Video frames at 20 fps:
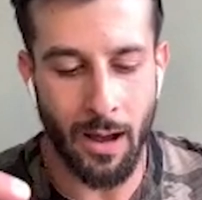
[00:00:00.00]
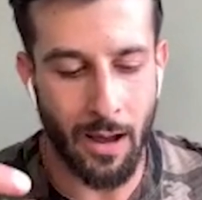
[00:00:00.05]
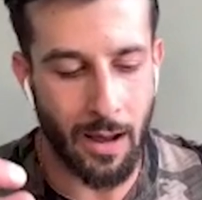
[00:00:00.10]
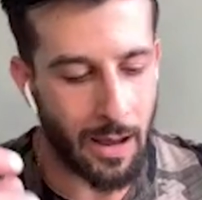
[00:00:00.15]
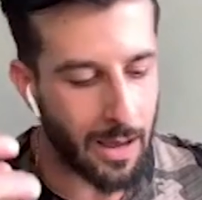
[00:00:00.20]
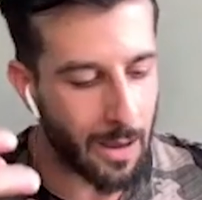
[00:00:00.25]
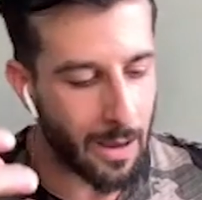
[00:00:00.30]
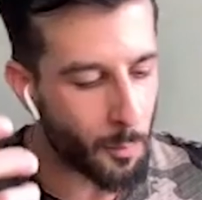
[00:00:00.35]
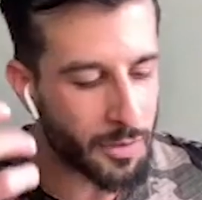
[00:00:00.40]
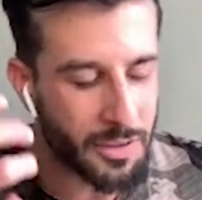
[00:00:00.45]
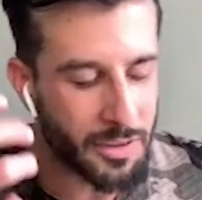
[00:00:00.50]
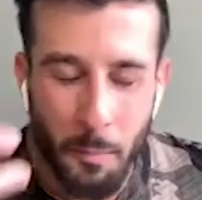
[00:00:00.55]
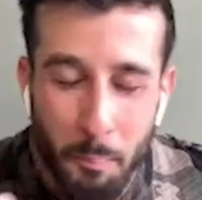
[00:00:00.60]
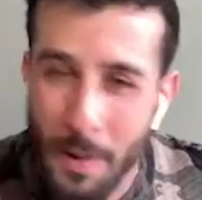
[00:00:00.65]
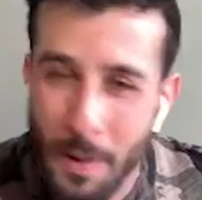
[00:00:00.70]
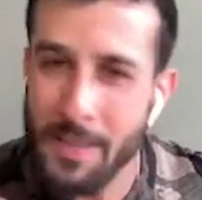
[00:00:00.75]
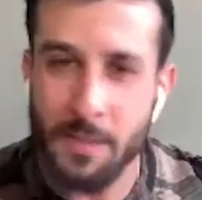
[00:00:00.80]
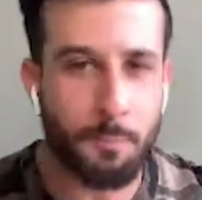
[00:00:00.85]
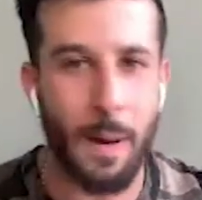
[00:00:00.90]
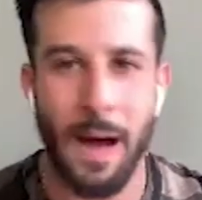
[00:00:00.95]
with the
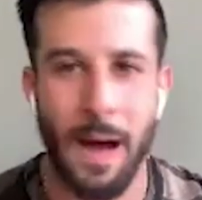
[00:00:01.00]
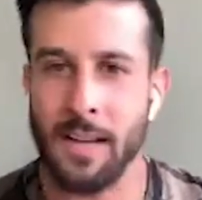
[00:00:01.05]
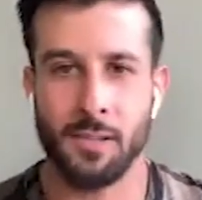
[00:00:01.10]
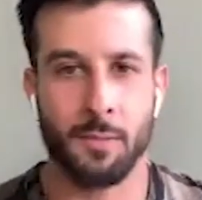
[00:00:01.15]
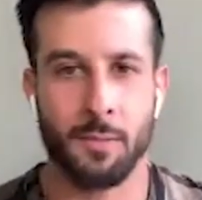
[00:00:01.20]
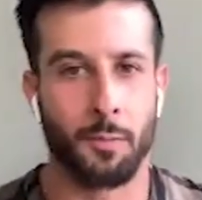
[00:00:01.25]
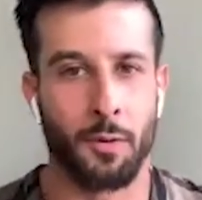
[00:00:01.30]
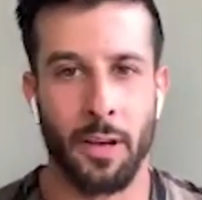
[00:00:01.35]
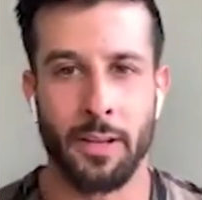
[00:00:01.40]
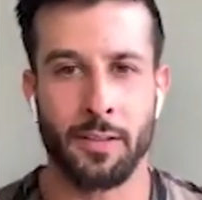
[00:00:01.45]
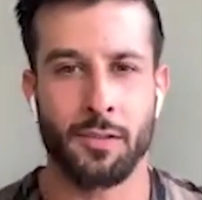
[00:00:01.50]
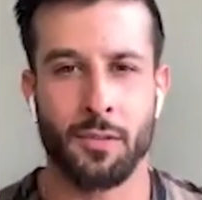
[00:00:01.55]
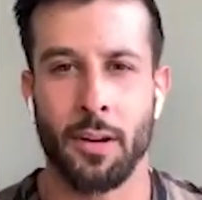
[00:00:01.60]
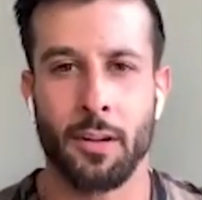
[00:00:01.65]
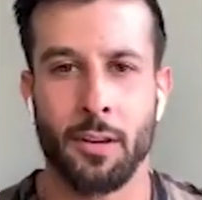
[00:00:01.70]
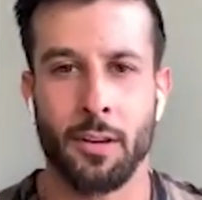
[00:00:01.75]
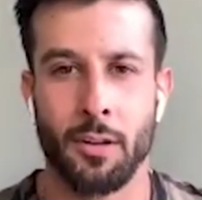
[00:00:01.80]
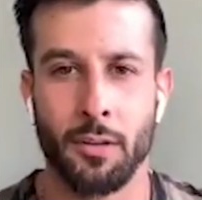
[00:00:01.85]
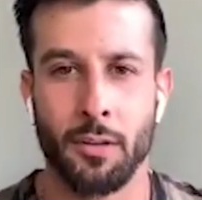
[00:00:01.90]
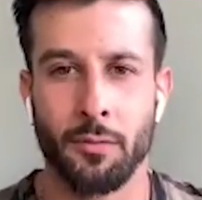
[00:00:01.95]
best possible answer i
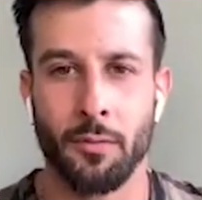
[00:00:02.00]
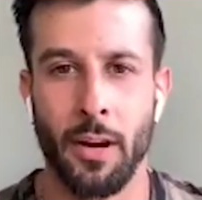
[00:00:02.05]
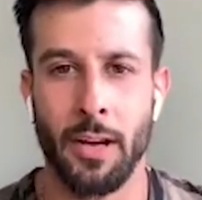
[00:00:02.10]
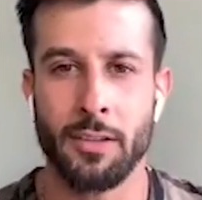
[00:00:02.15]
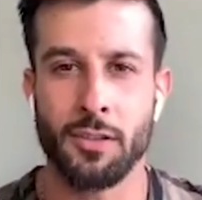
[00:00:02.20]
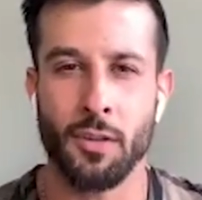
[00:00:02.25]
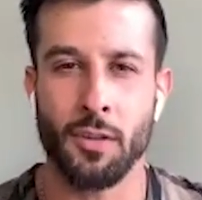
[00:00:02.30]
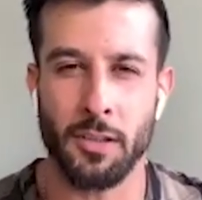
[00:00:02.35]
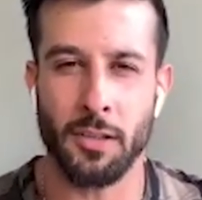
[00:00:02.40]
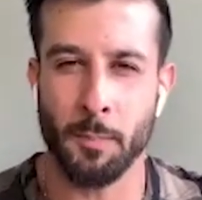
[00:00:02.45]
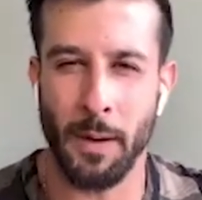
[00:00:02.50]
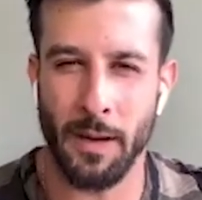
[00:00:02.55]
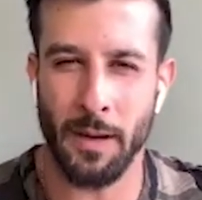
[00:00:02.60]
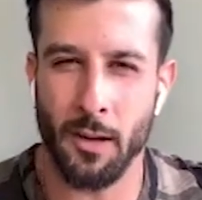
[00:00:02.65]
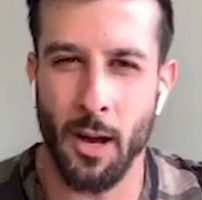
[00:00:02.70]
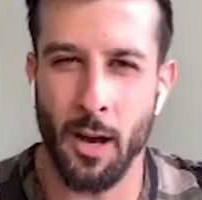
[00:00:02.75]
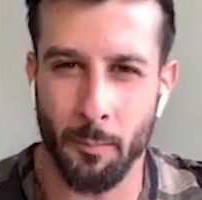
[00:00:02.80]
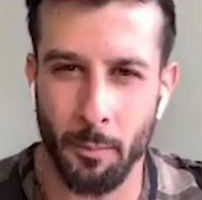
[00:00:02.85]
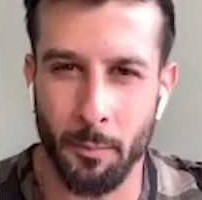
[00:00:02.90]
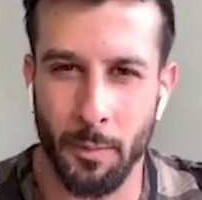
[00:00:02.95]
could right so i spent a
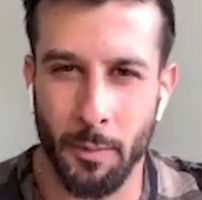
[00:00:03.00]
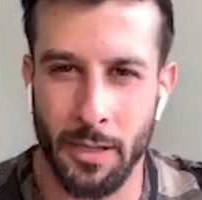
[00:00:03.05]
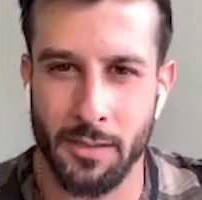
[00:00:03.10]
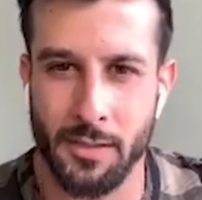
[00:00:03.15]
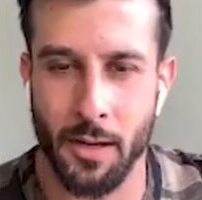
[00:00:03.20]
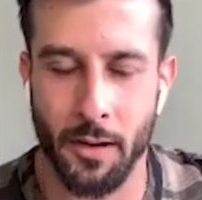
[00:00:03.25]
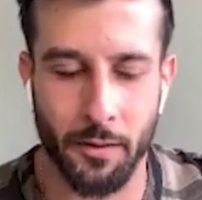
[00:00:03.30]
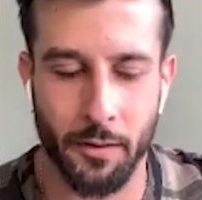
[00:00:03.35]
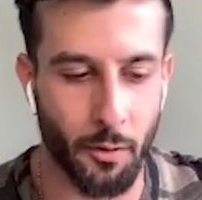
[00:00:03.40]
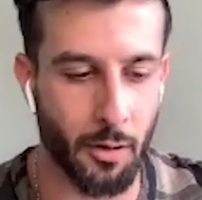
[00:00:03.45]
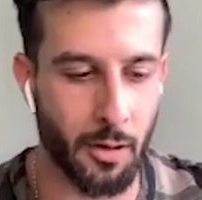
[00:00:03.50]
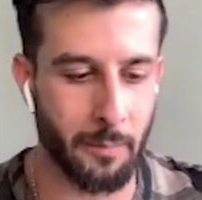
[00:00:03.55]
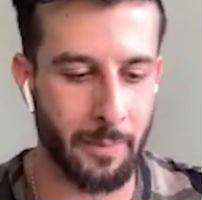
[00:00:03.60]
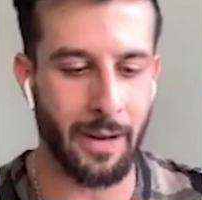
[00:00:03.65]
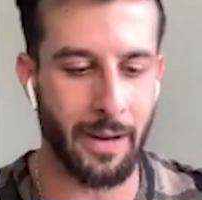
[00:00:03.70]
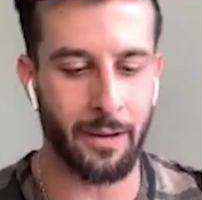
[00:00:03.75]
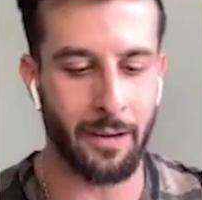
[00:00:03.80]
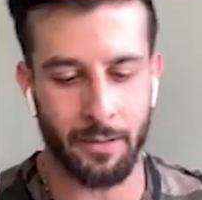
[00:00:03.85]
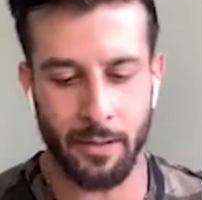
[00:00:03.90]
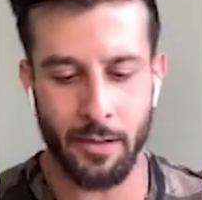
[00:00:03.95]
couple minutes i thought
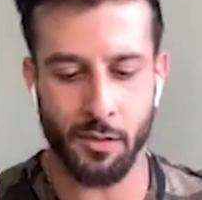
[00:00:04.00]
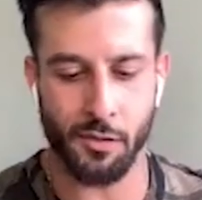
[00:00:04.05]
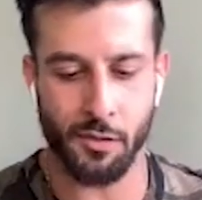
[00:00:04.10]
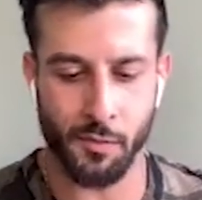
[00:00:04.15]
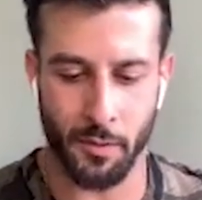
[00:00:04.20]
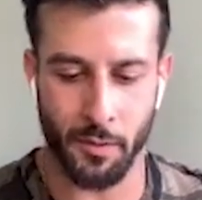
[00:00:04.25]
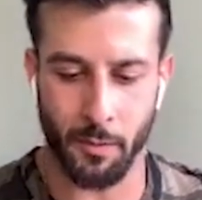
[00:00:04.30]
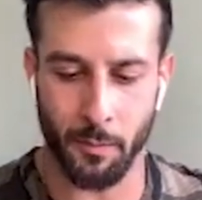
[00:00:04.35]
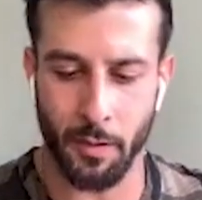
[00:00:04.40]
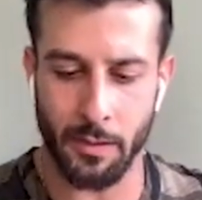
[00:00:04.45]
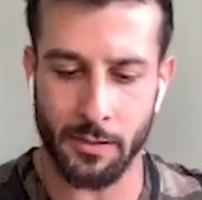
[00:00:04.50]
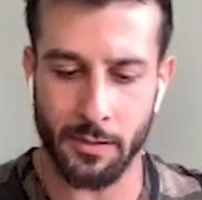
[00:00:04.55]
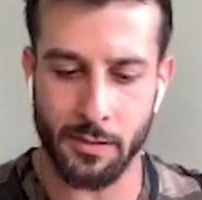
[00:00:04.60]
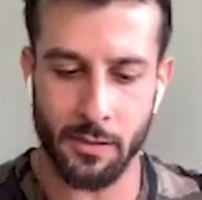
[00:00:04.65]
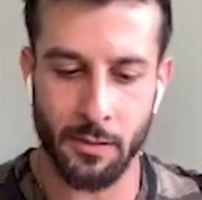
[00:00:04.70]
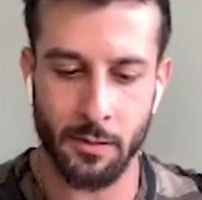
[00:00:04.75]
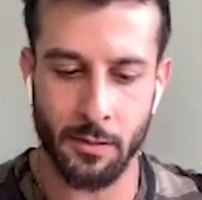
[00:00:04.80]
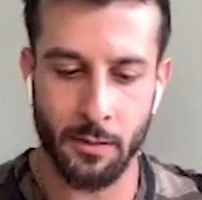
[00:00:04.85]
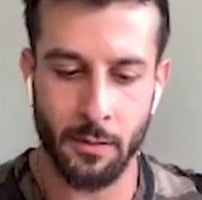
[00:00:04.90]
about it and here's what it was